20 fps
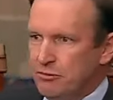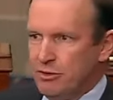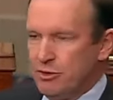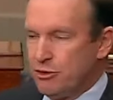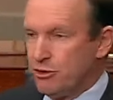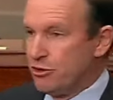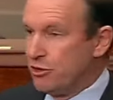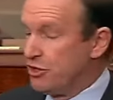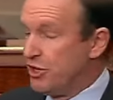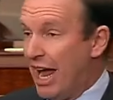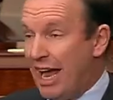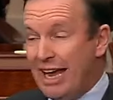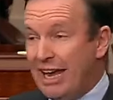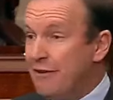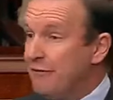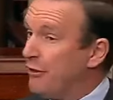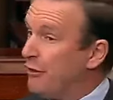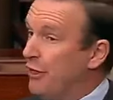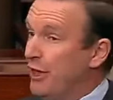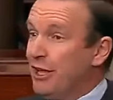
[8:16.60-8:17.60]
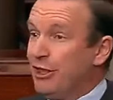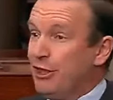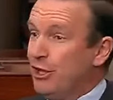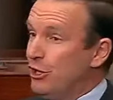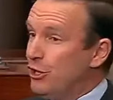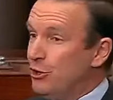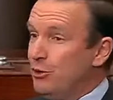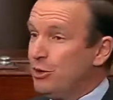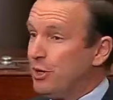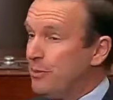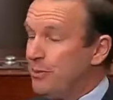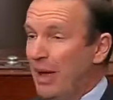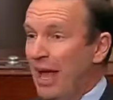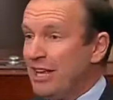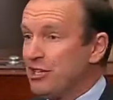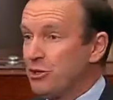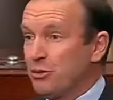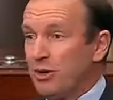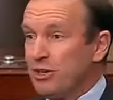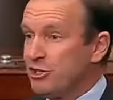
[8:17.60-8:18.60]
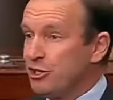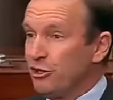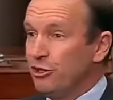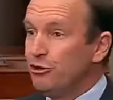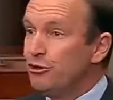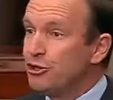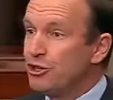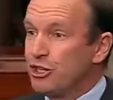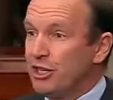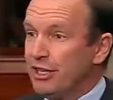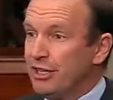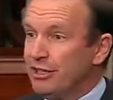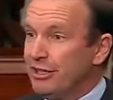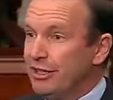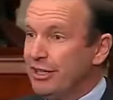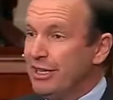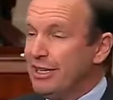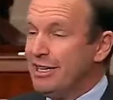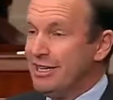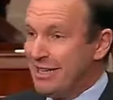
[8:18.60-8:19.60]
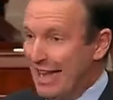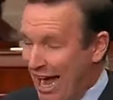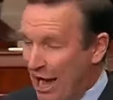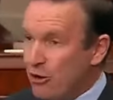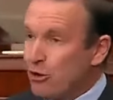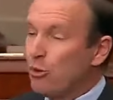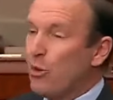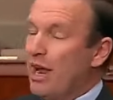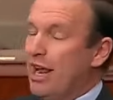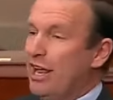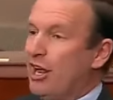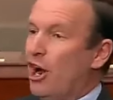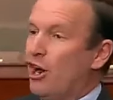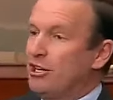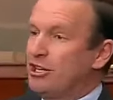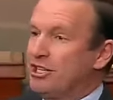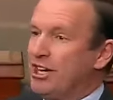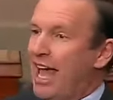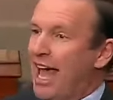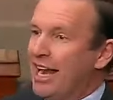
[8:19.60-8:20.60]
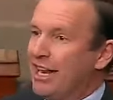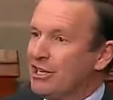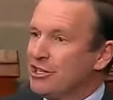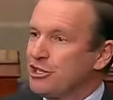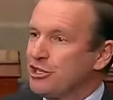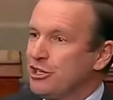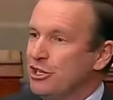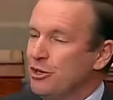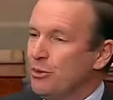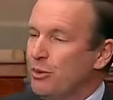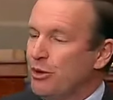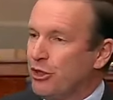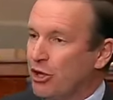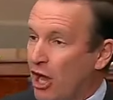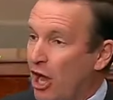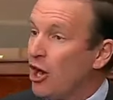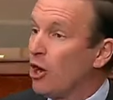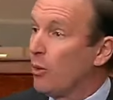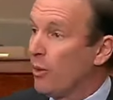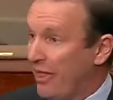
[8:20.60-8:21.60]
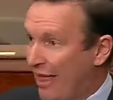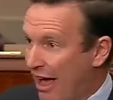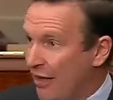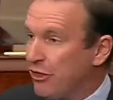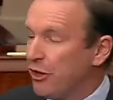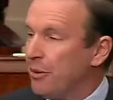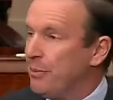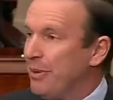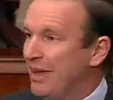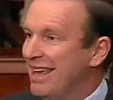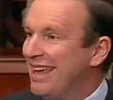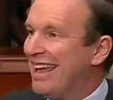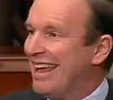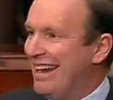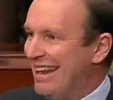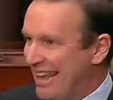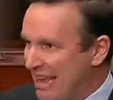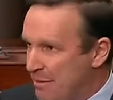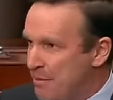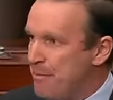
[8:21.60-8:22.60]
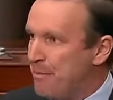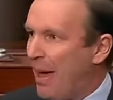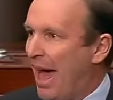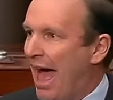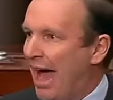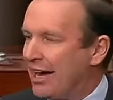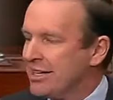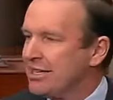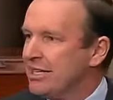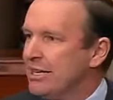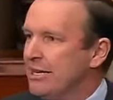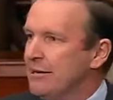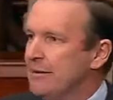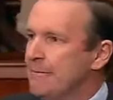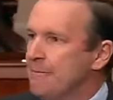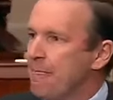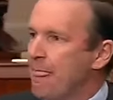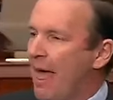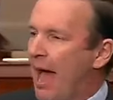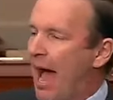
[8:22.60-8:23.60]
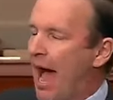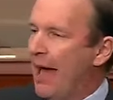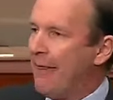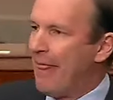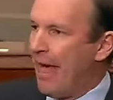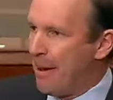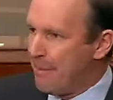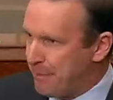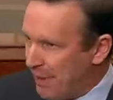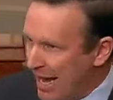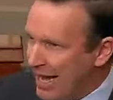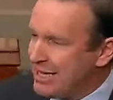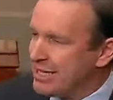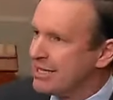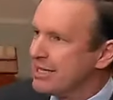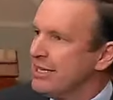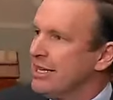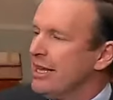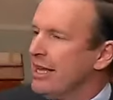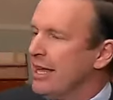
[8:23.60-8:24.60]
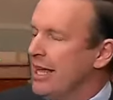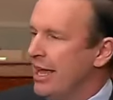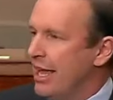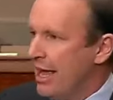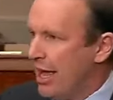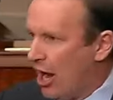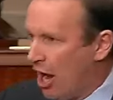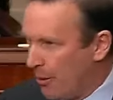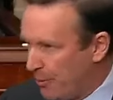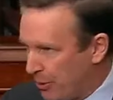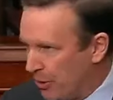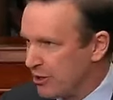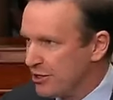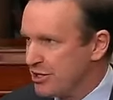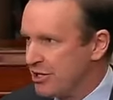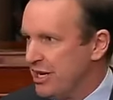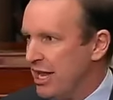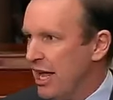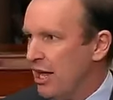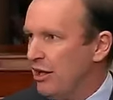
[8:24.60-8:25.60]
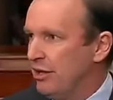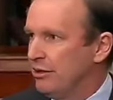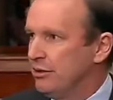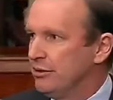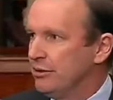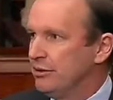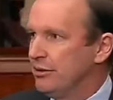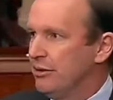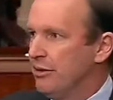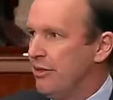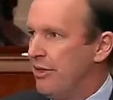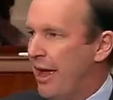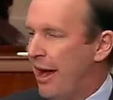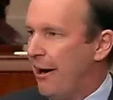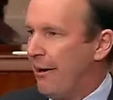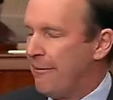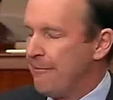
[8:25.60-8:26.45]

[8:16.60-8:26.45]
It's naive to think that you can pass a resolution downgrading our status with Qatar without there being an impact on that base, our personnel there,